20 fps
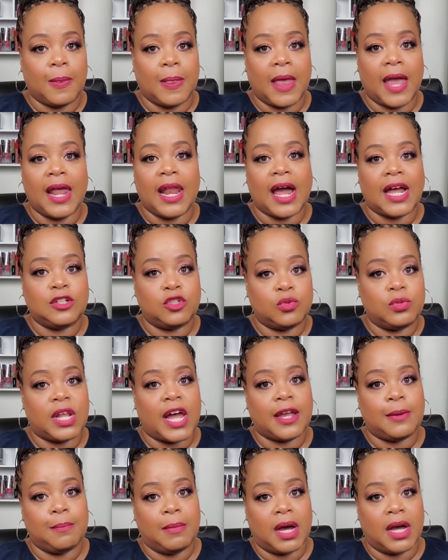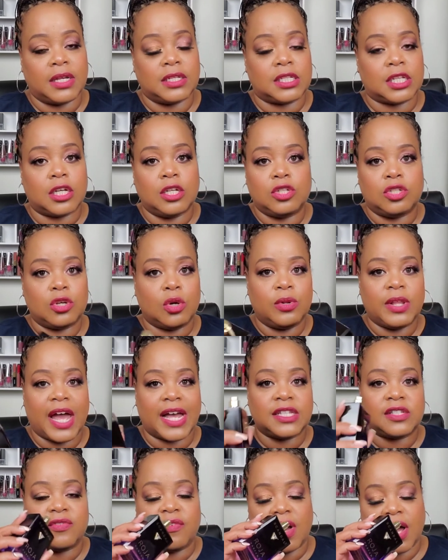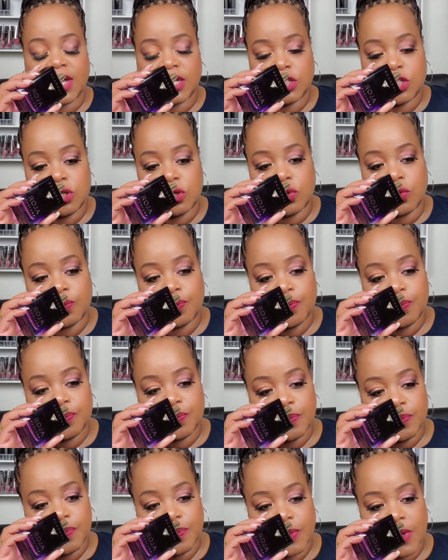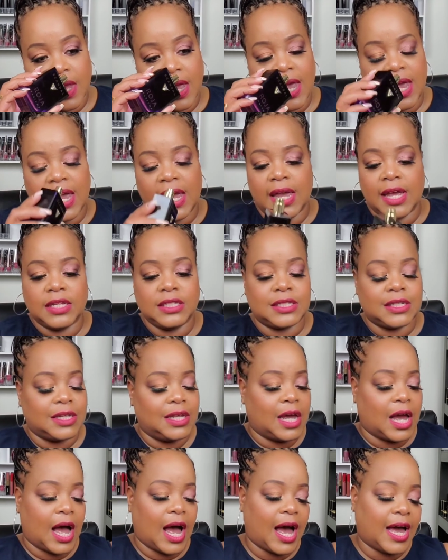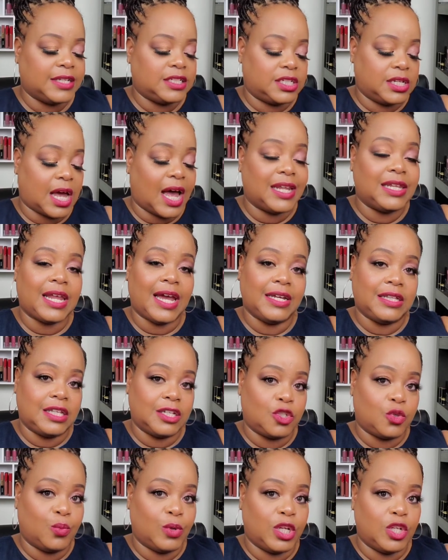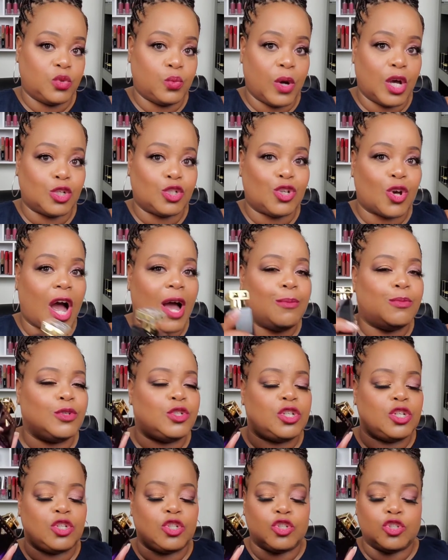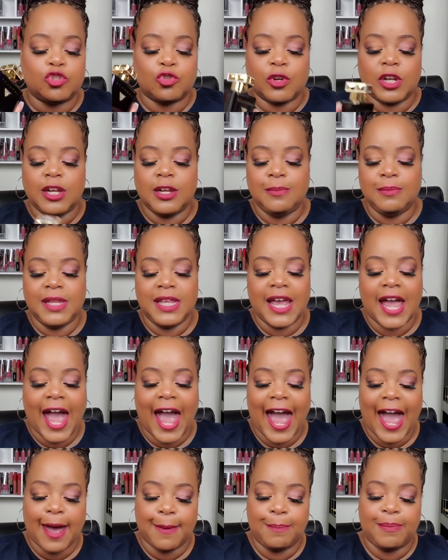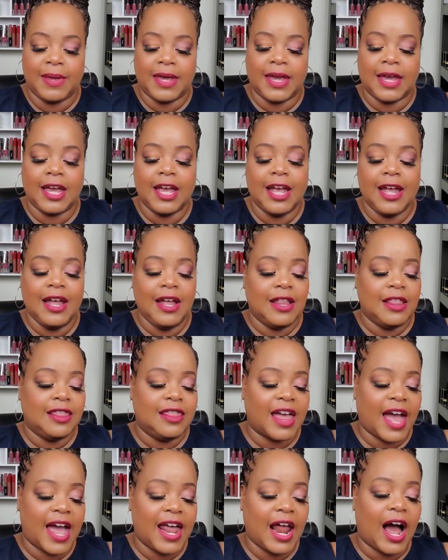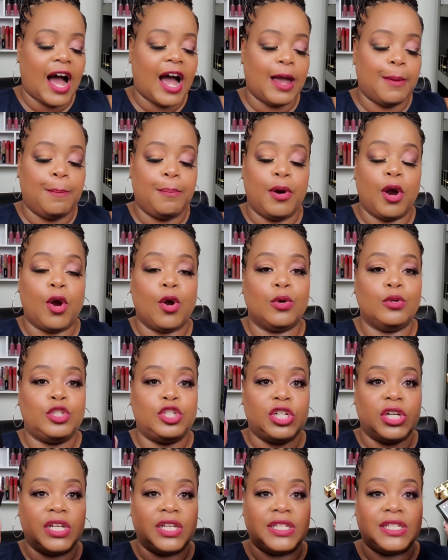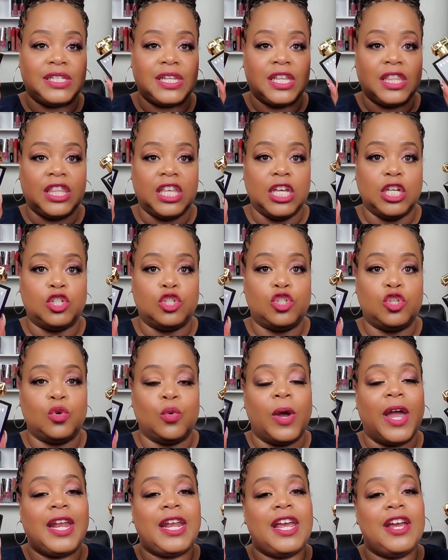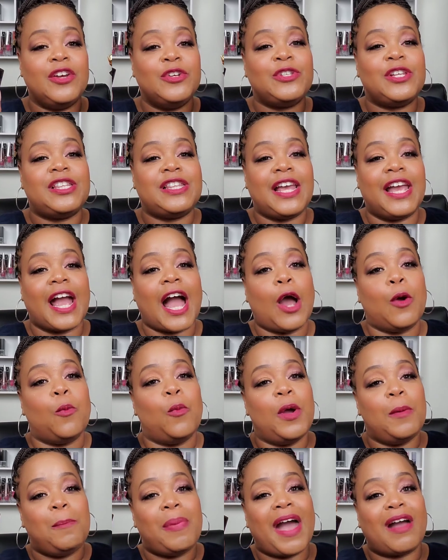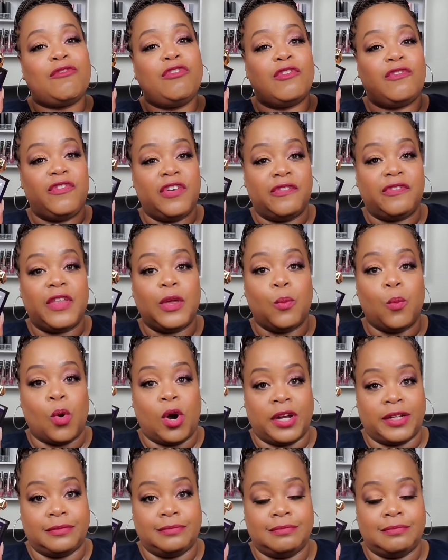And I do like musk, so that's fine too. And I like this one as well. So I was extremely happy that I purchased these two. And here's the thing, I went back for 51